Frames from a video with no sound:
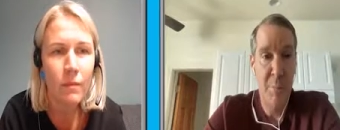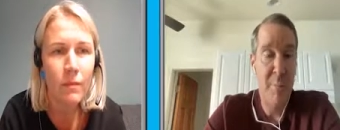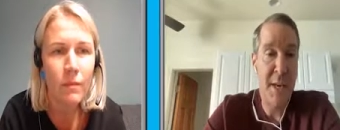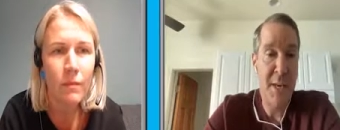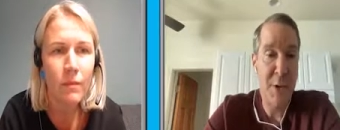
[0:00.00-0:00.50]

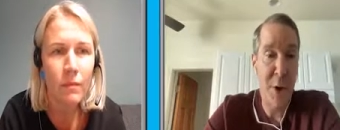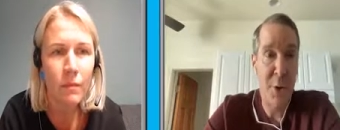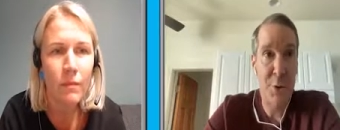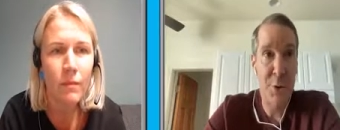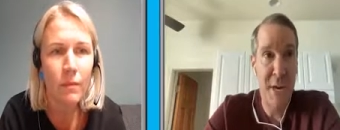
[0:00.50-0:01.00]
Speaker 1: many
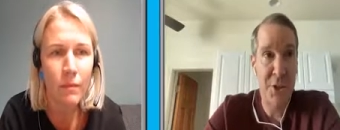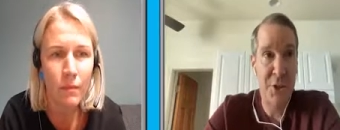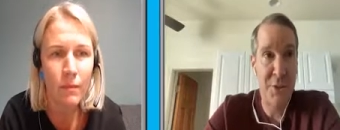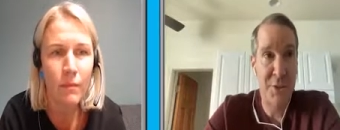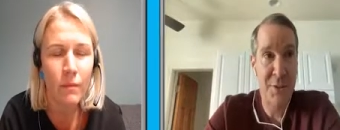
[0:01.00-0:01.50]
other
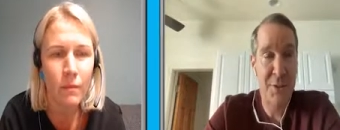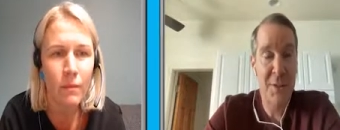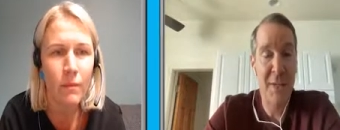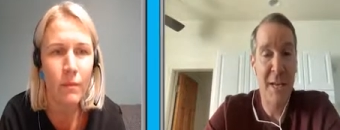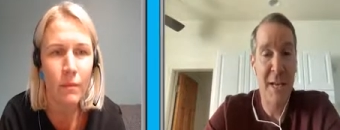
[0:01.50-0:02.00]

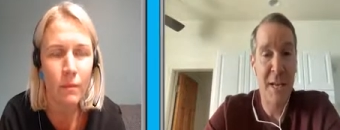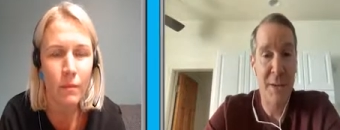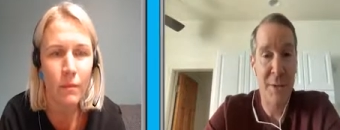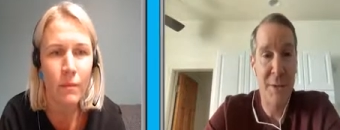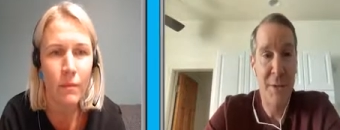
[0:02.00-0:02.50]
directions.
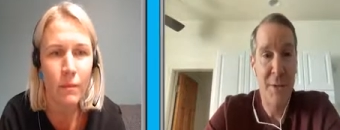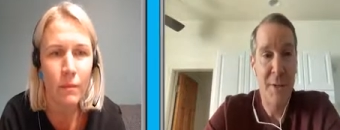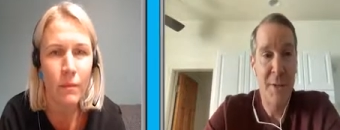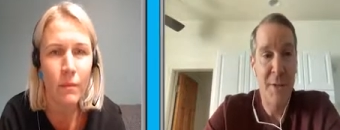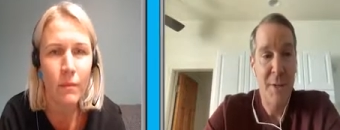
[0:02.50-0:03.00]
And
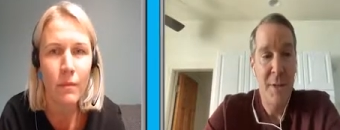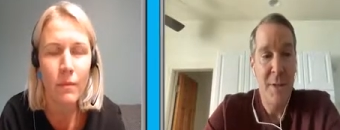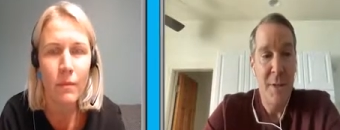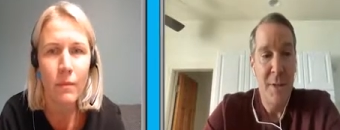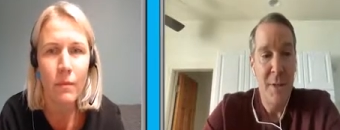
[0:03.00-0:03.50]

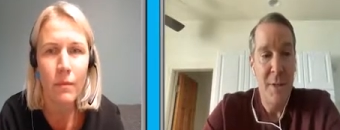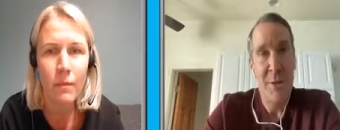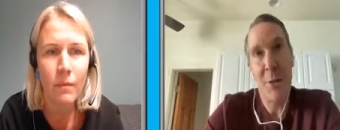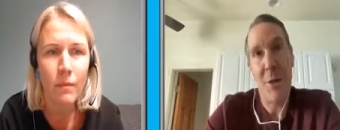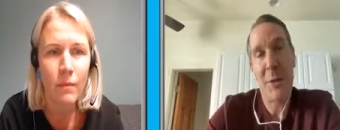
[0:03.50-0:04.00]

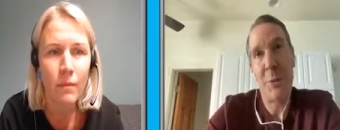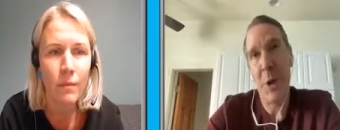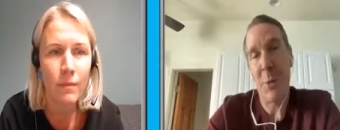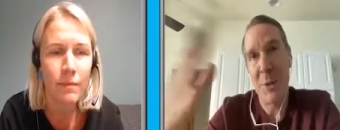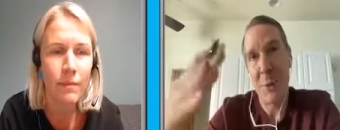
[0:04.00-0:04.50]
so that's
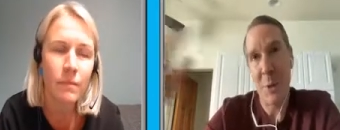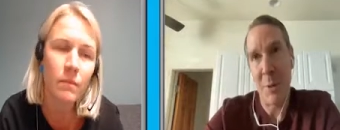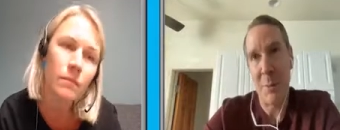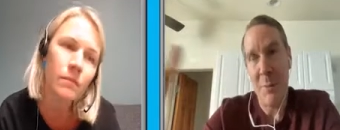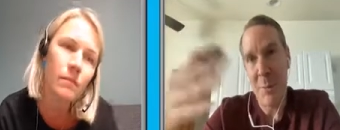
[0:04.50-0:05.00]
where we sort
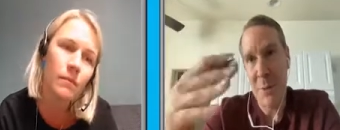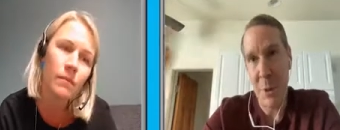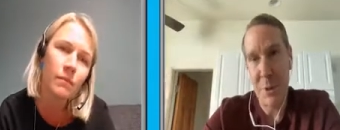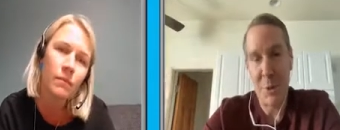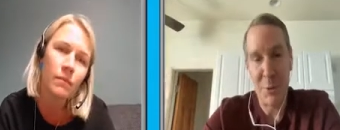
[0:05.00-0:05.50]
of
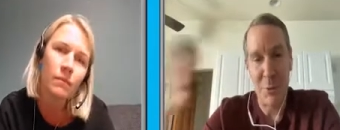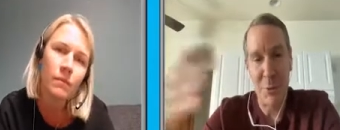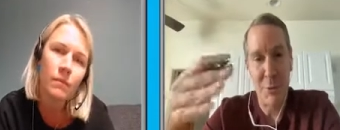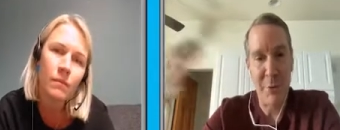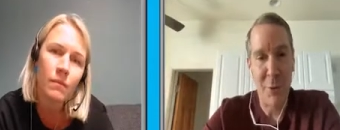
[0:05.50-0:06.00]
start to
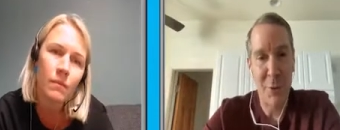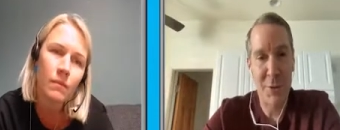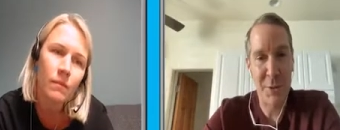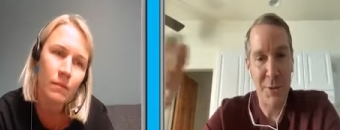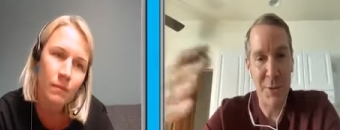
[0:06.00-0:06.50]

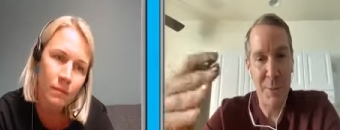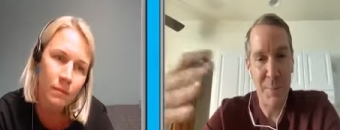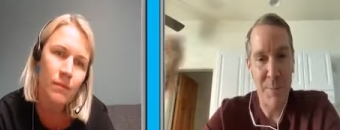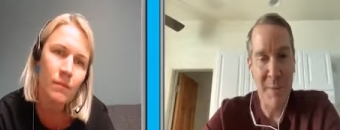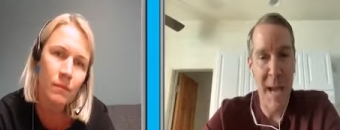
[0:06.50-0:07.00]
traverse
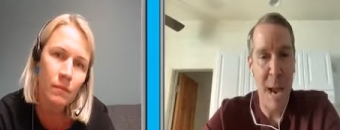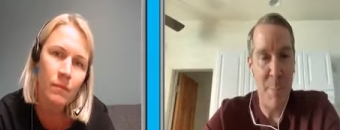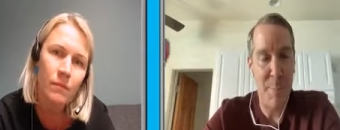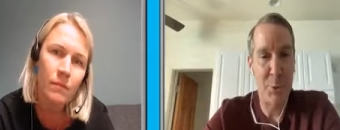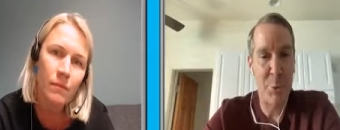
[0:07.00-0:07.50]
the
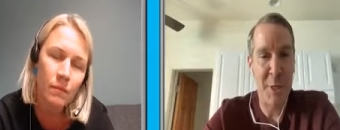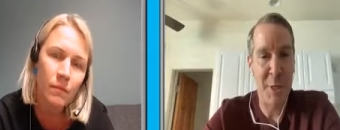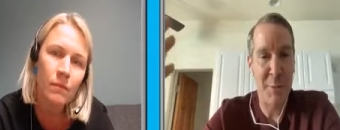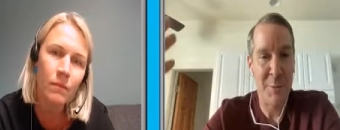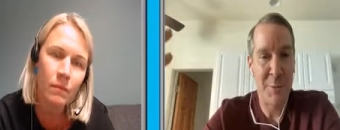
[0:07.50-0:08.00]
gap
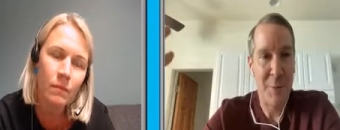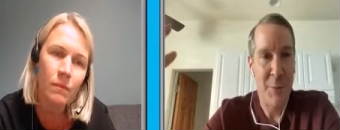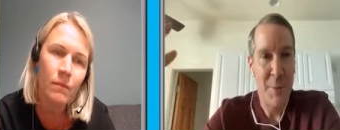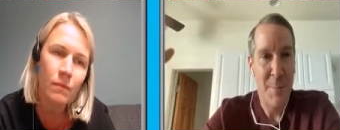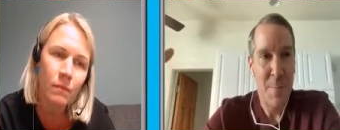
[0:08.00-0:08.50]
between
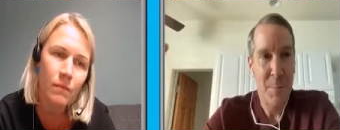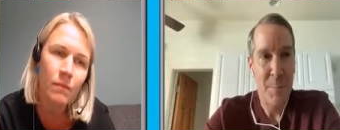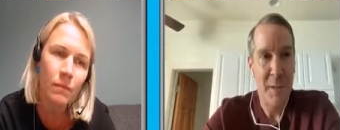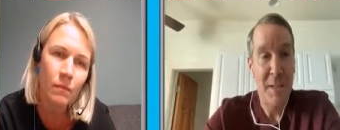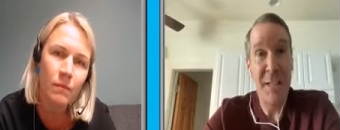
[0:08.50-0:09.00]

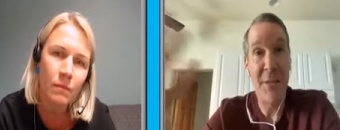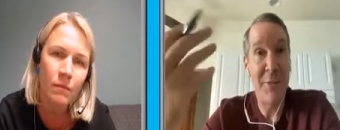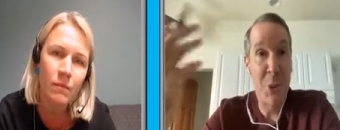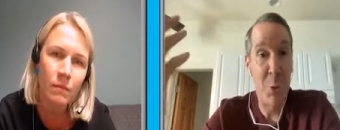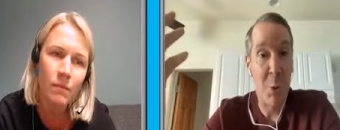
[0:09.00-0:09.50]

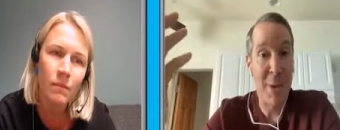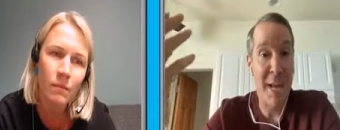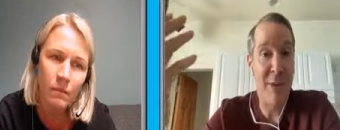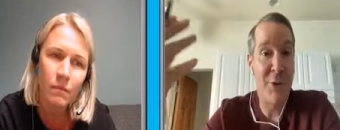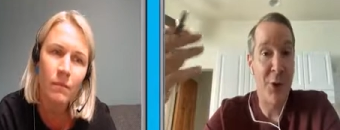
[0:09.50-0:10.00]
individual
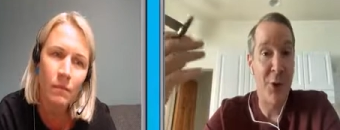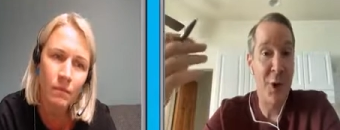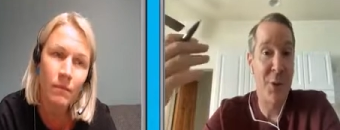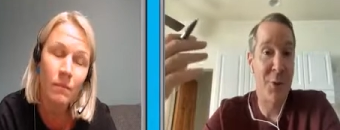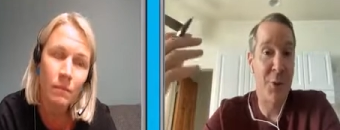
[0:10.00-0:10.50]

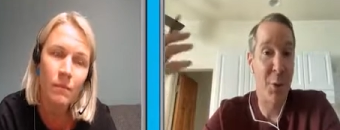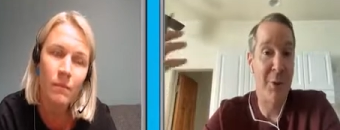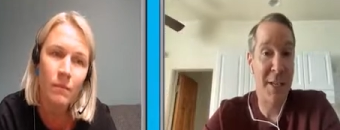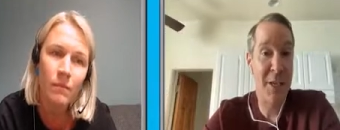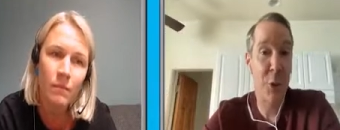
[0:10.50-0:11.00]
behavior and sort
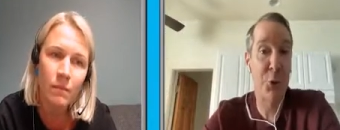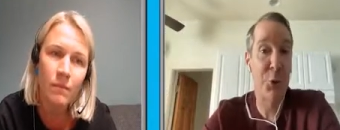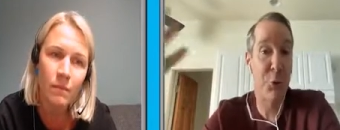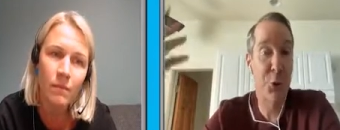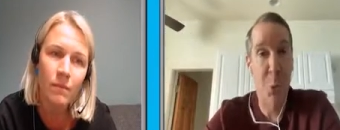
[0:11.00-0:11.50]
of like
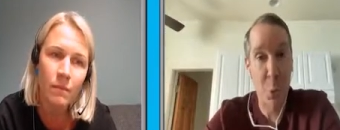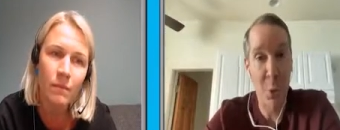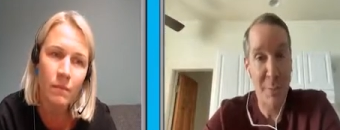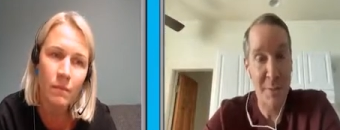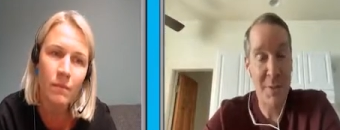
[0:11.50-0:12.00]
cultural
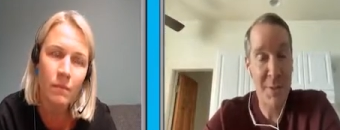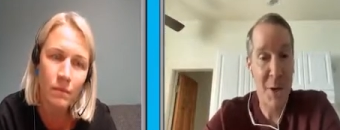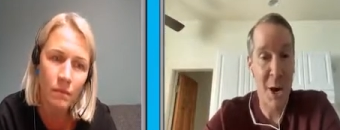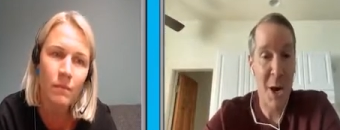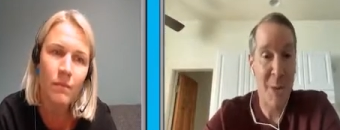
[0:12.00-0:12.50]
norms.
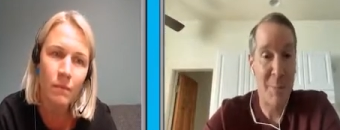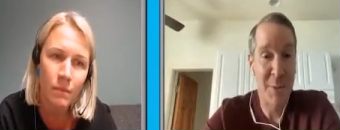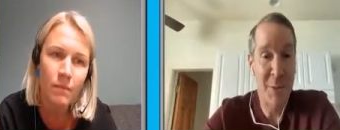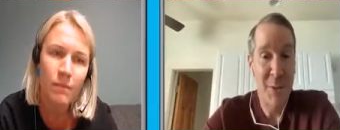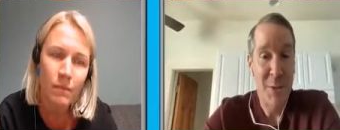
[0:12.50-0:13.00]

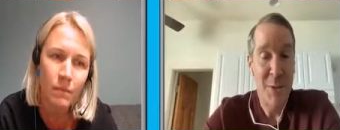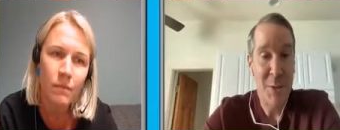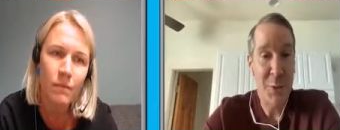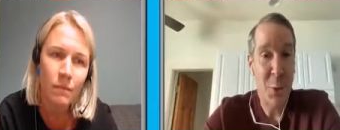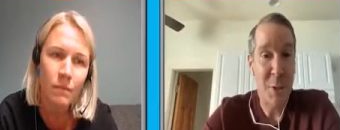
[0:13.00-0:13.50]

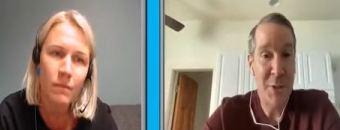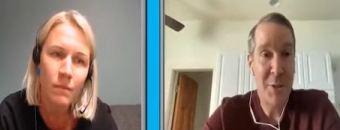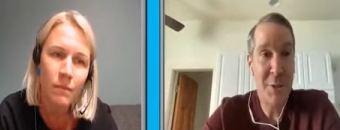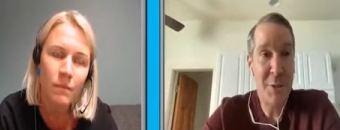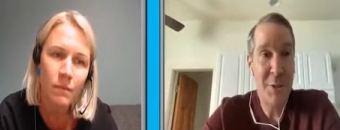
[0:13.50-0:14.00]
So
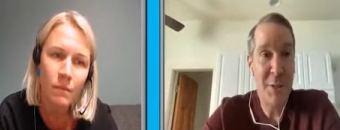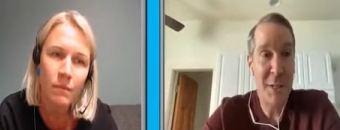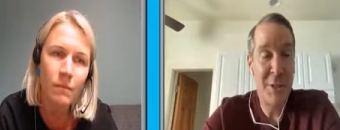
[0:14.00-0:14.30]
it's